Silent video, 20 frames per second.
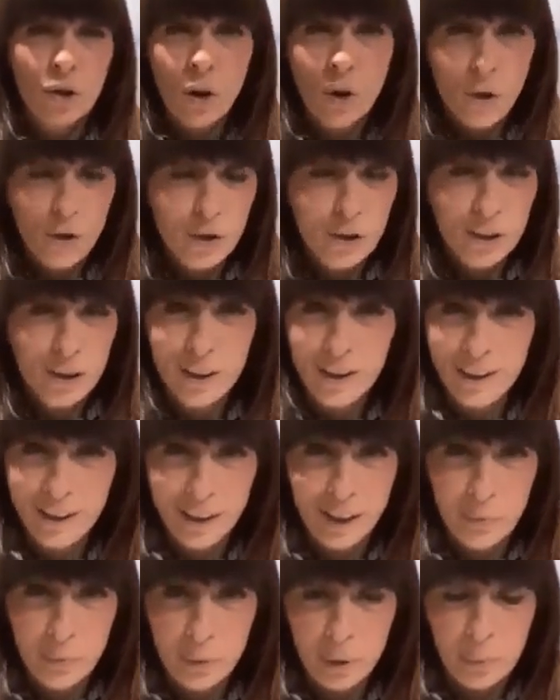Talk to your
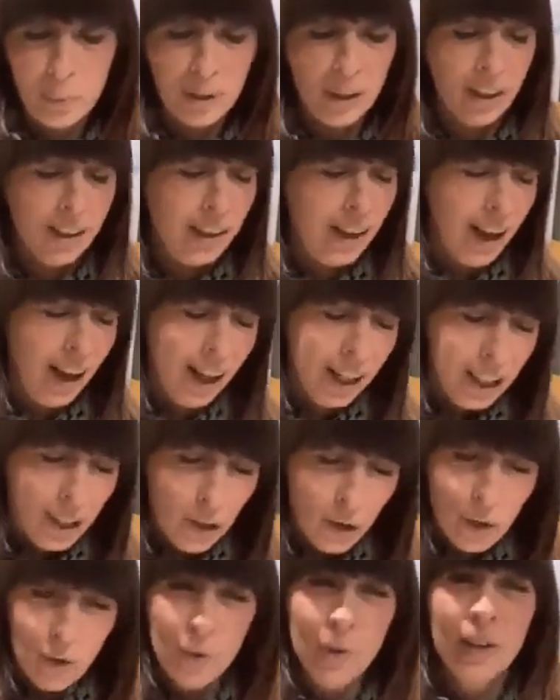limbic brain. I
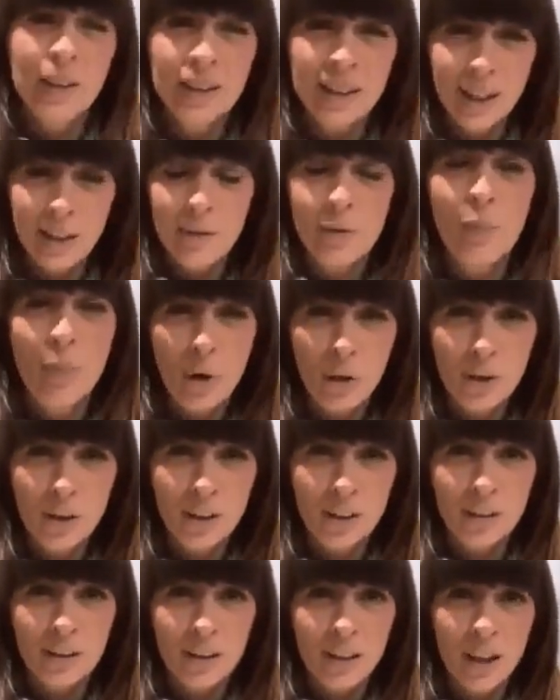know it sounds
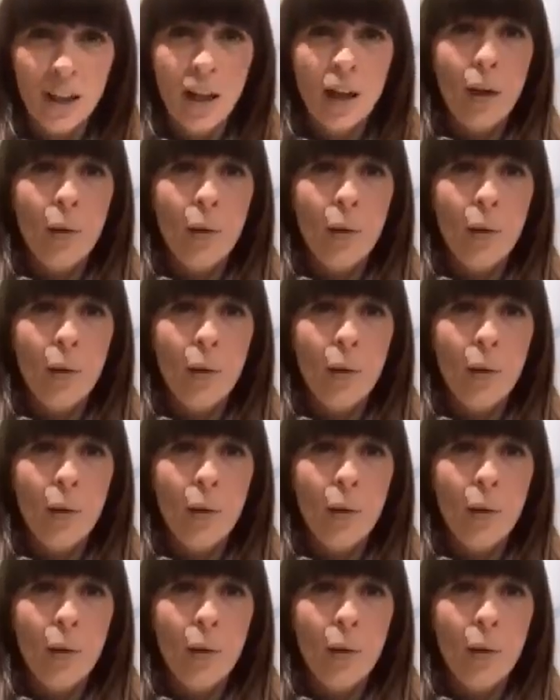bonkers,